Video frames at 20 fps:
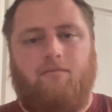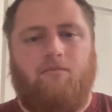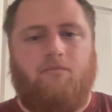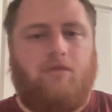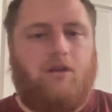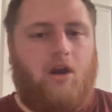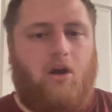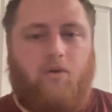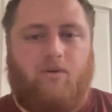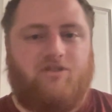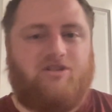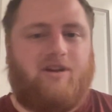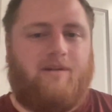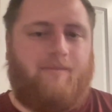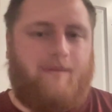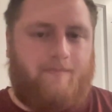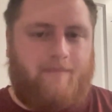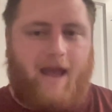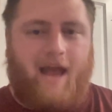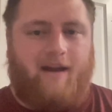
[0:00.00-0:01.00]
he's going to
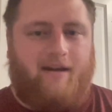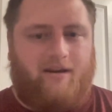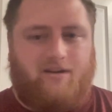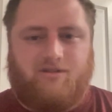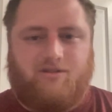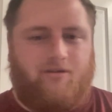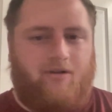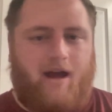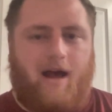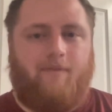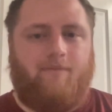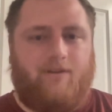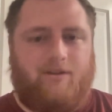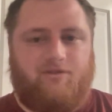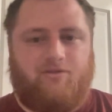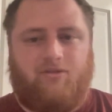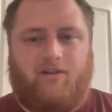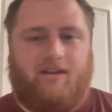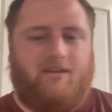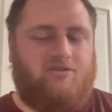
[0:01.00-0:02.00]
be back next year,
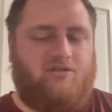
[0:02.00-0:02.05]
obviously.